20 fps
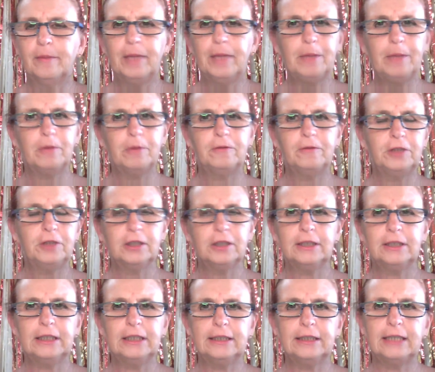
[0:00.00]
People have
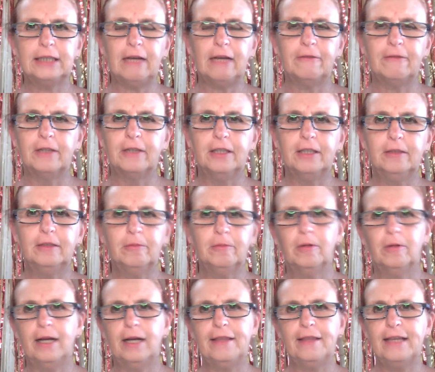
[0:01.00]
just discovered
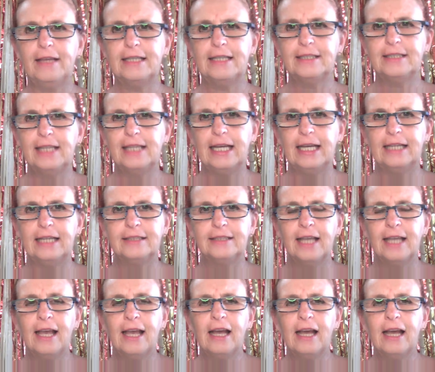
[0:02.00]
why there's this.